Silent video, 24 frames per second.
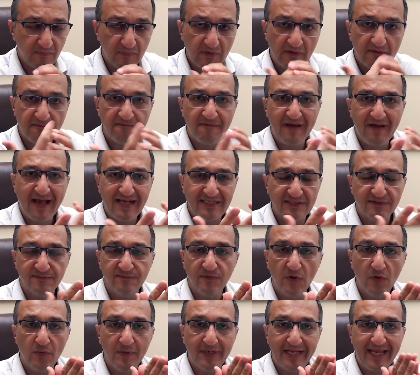Fast
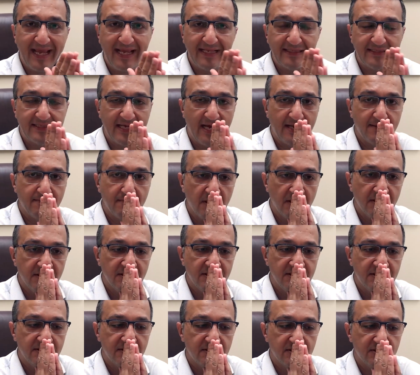forward 8-9
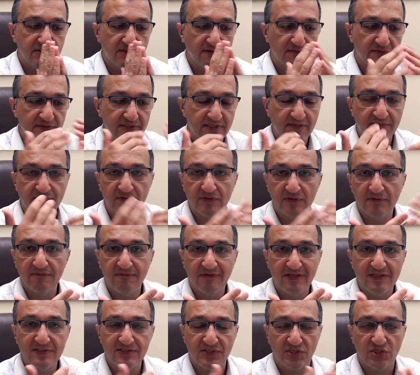months, several
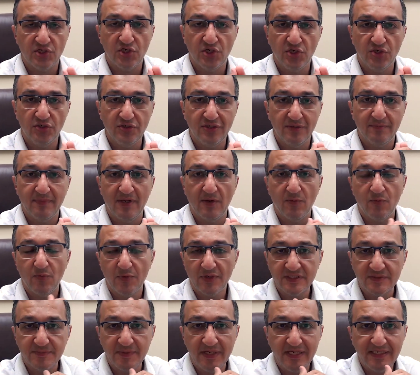events occurred in my
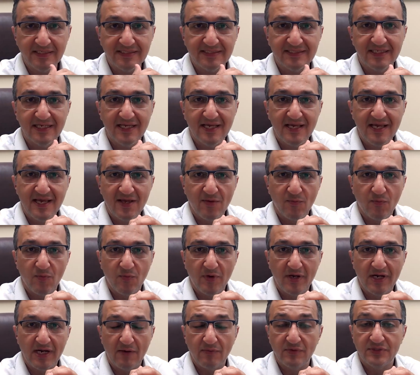workspace
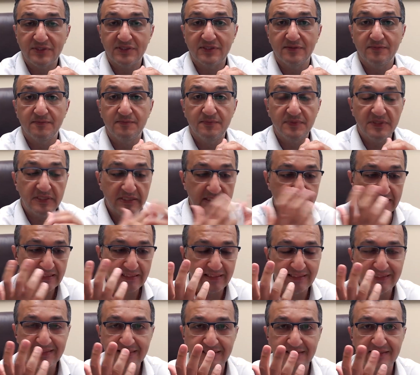where I was
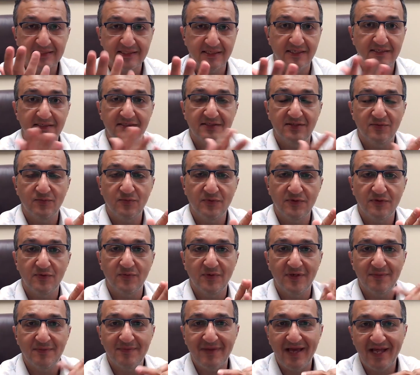completely disgusted with the
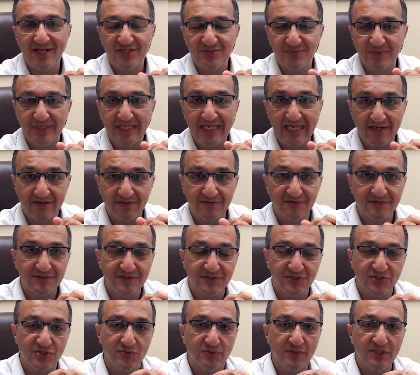way management handled the
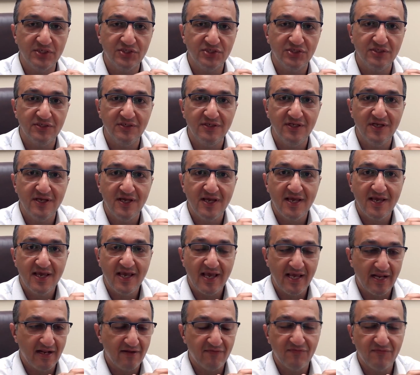situation.
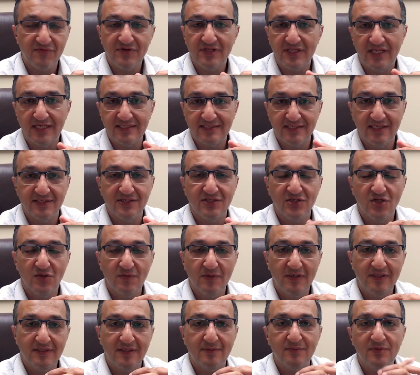And I realized that,
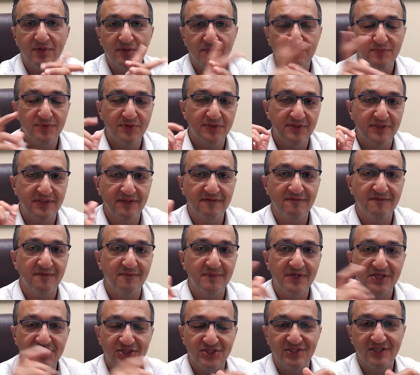I'm going to put the
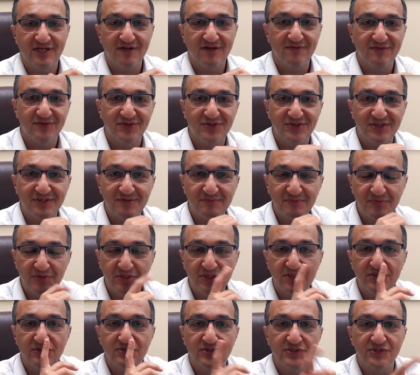information that I've learned in the
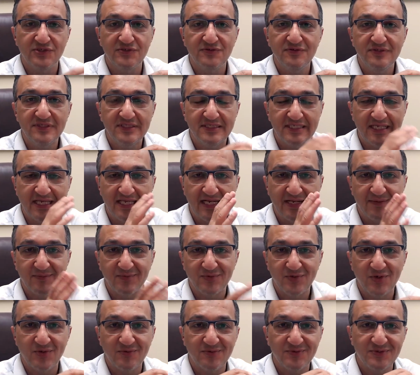book to use, and I'm
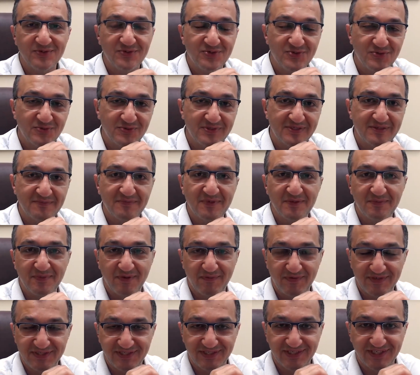going to submit my
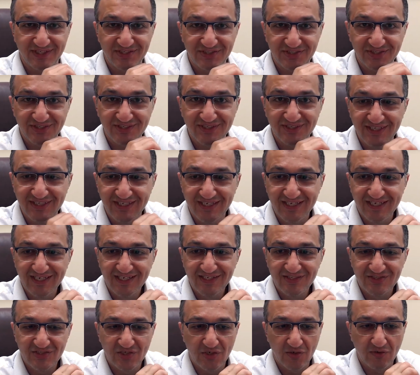resignation.
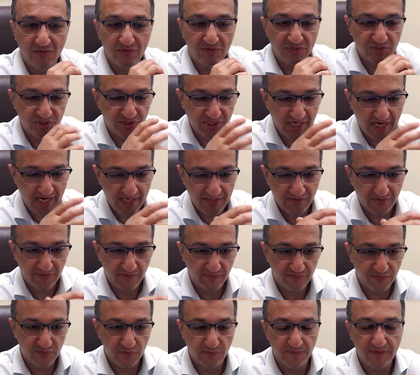So January of
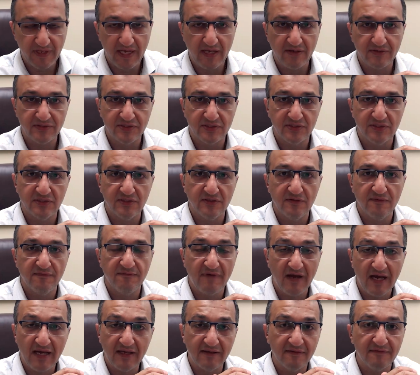
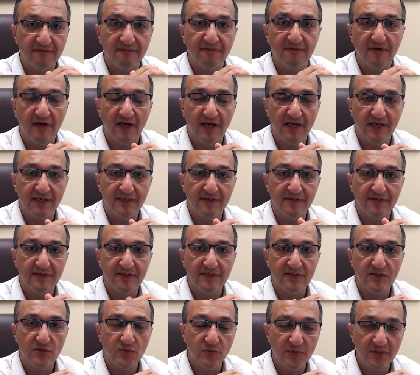2005, I
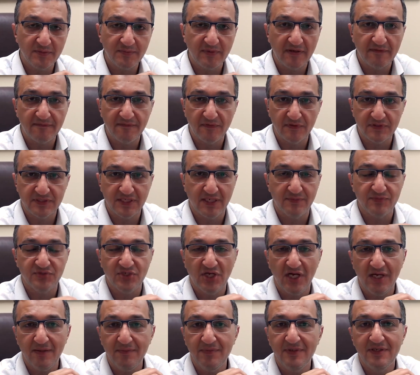quit my full-time
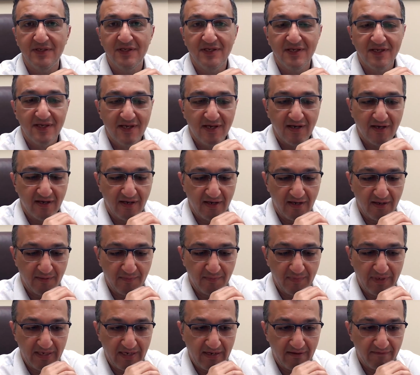job,
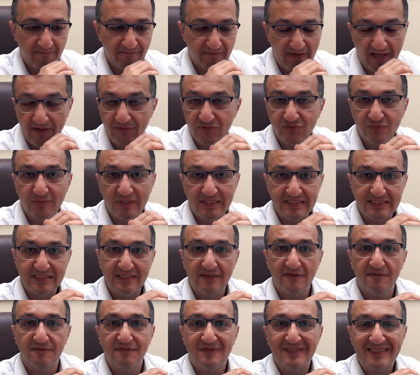and I vowed to
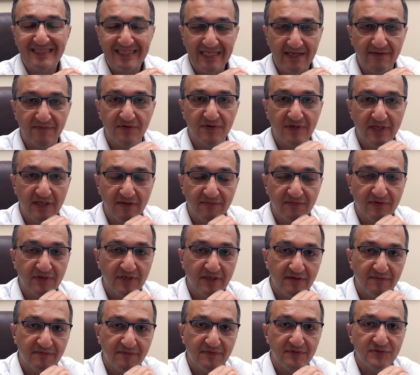myself never, ever,
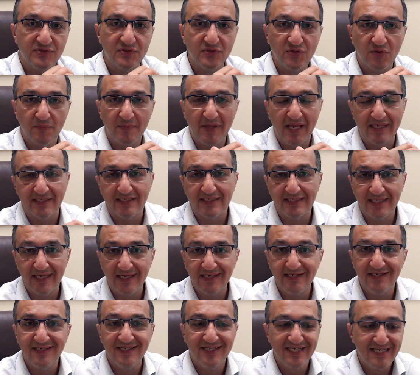ever to go back
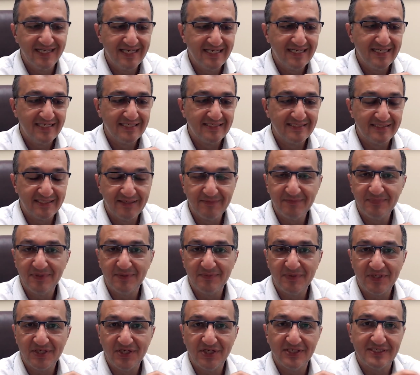again, simply
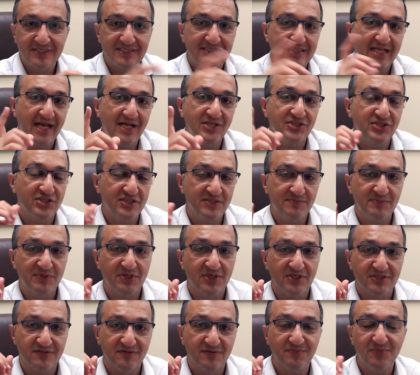because, not just
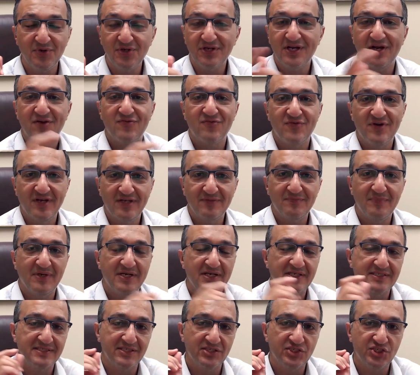because of the book I read, but
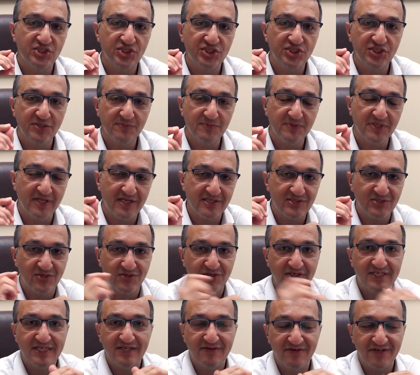it's a chip that I
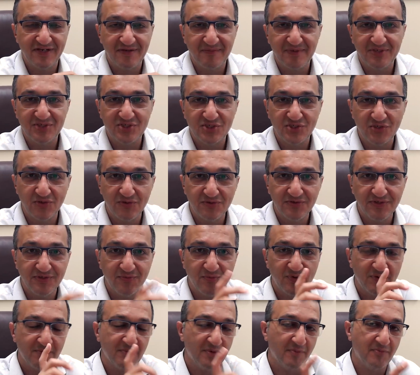started carrying on my shoulder
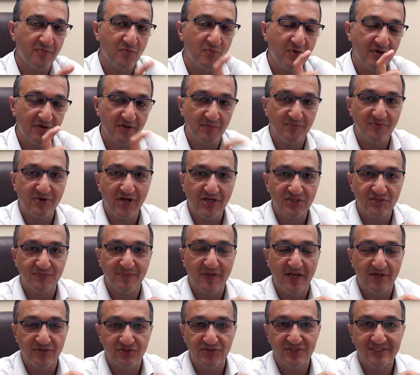where one of the project
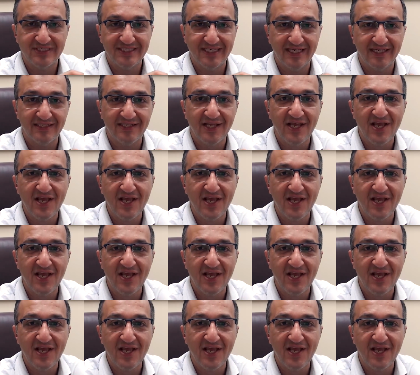managers said